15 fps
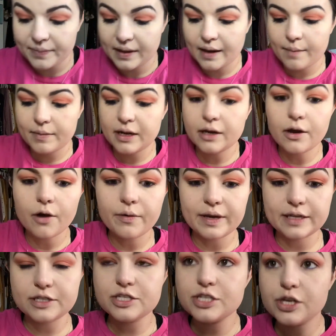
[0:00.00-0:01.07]
I'm going to go
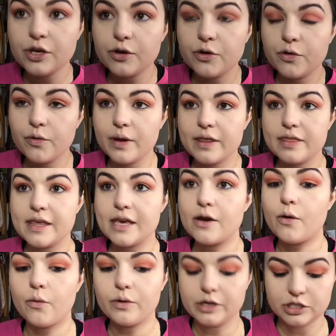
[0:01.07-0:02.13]
into the
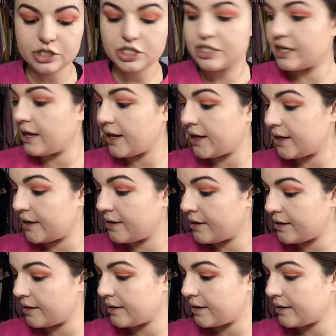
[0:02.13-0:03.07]
orange shade.